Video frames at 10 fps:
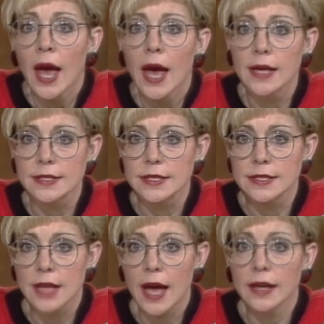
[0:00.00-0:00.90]
has
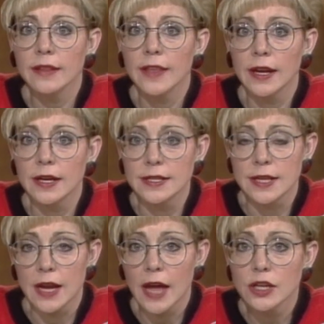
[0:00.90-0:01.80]
decided that it is
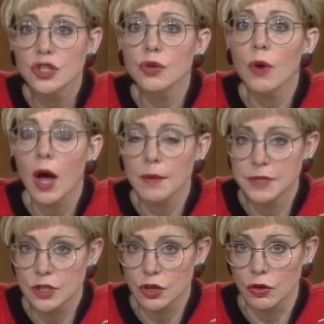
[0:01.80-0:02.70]
an undue
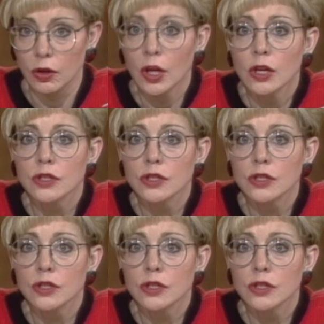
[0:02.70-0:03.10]
obstacle